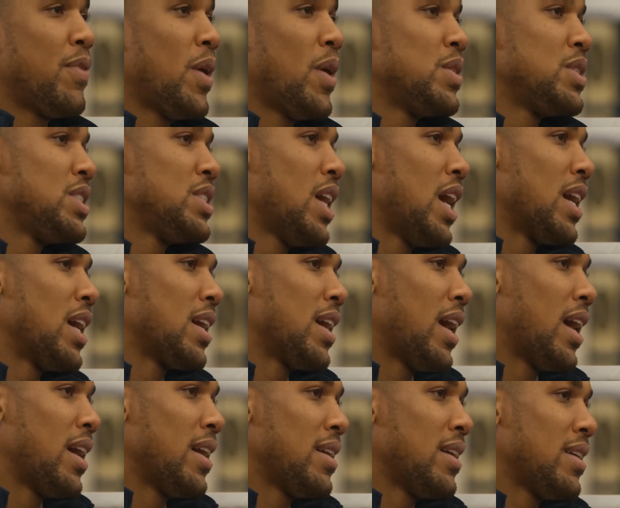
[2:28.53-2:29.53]
was
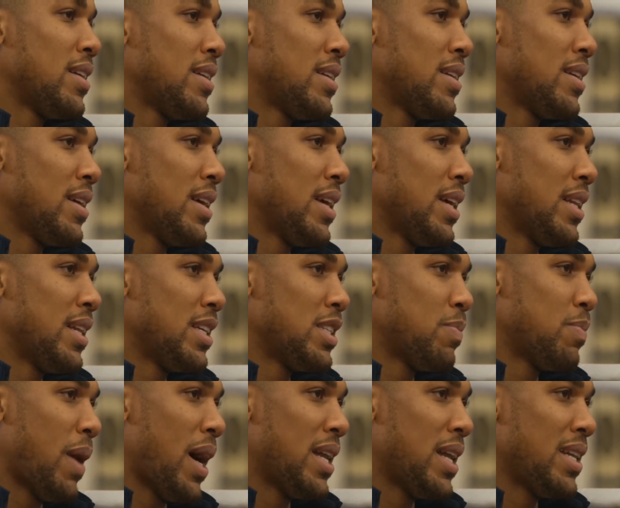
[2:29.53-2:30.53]
younger in this
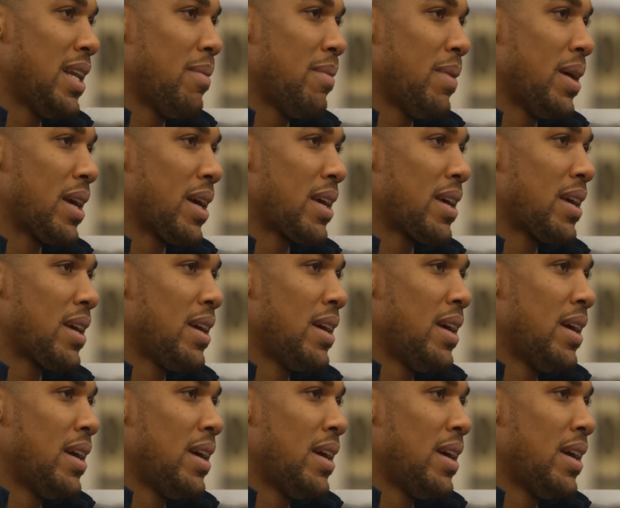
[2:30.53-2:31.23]
pandemic